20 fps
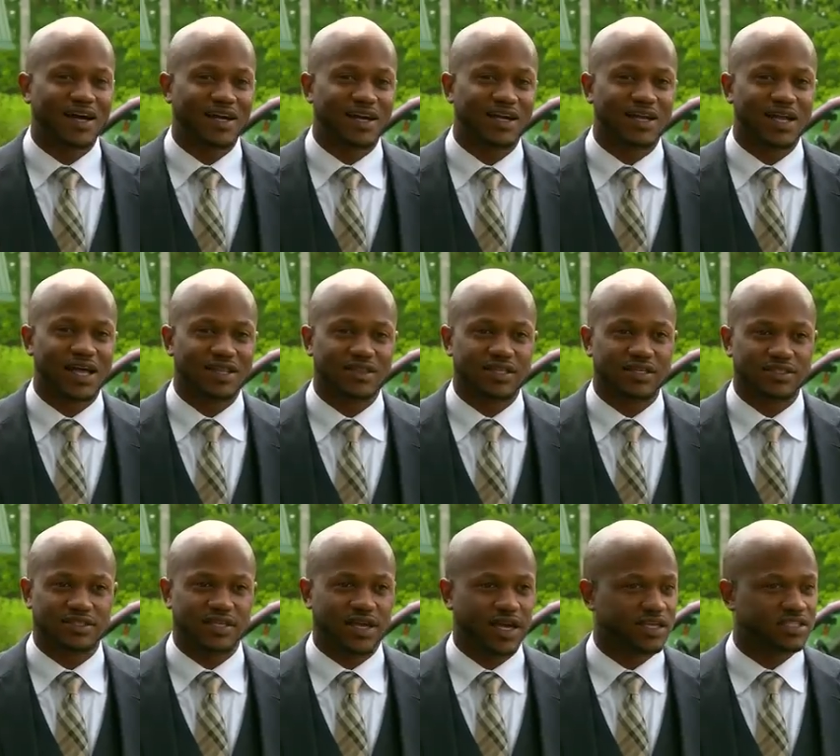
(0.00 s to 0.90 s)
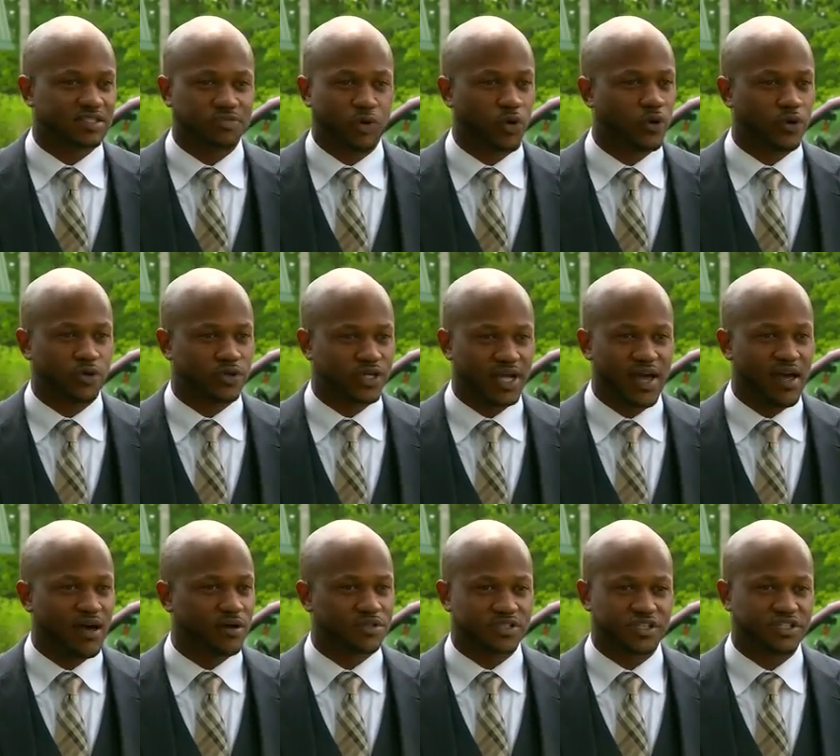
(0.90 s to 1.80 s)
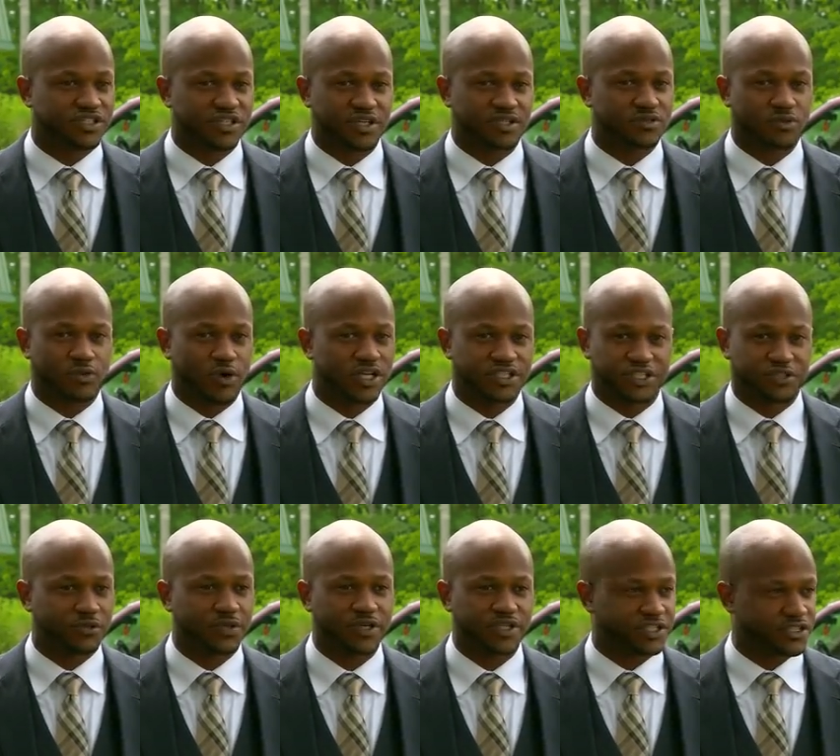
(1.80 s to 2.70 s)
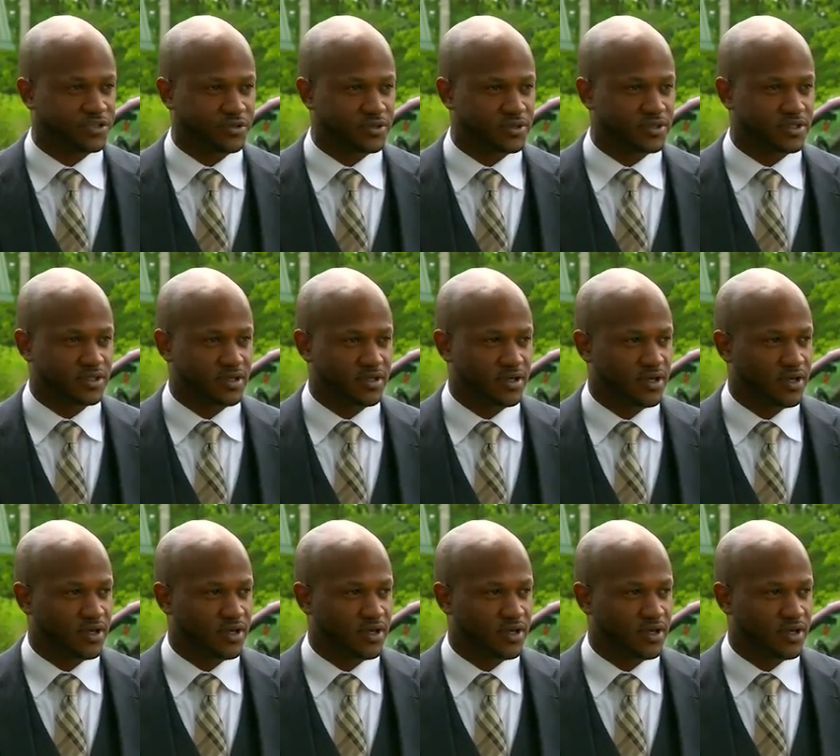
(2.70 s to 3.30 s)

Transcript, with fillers: going to let this case boil down to just racial issues